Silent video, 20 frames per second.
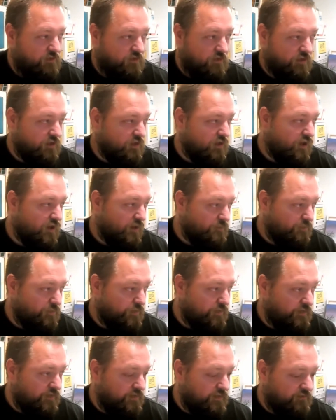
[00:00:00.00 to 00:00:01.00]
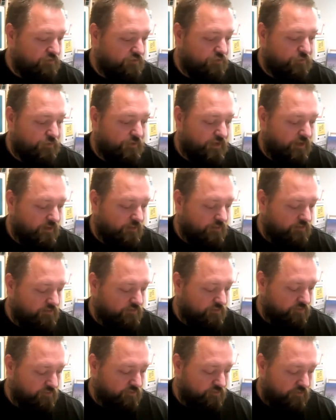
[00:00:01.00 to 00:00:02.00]
a company to be able
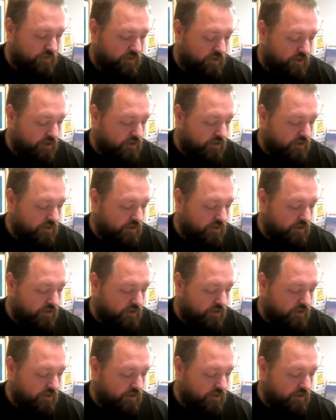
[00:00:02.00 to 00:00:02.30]
to